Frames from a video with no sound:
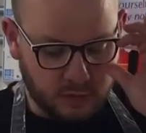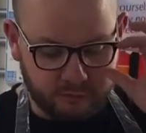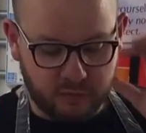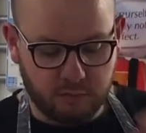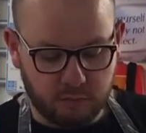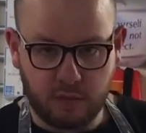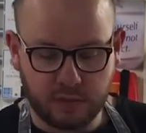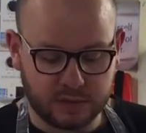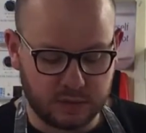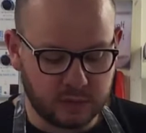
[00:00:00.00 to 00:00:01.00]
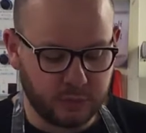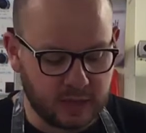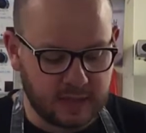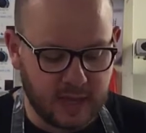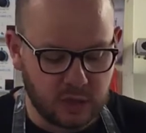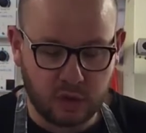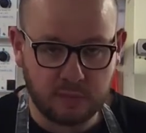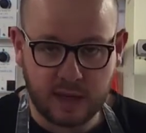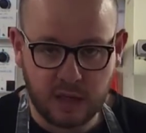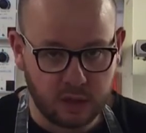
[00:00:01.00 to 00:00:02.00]
from Morrison, but again, you
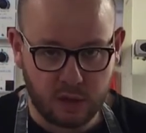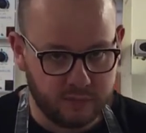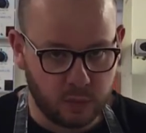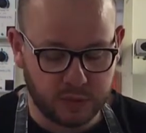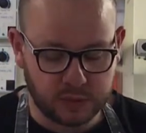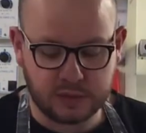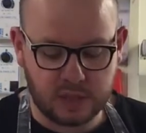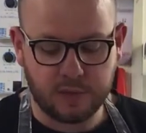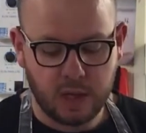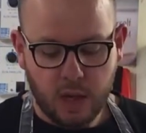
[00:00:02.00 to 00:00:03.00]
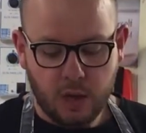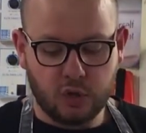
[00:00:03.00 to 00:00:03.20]
can make your own if you wanted to.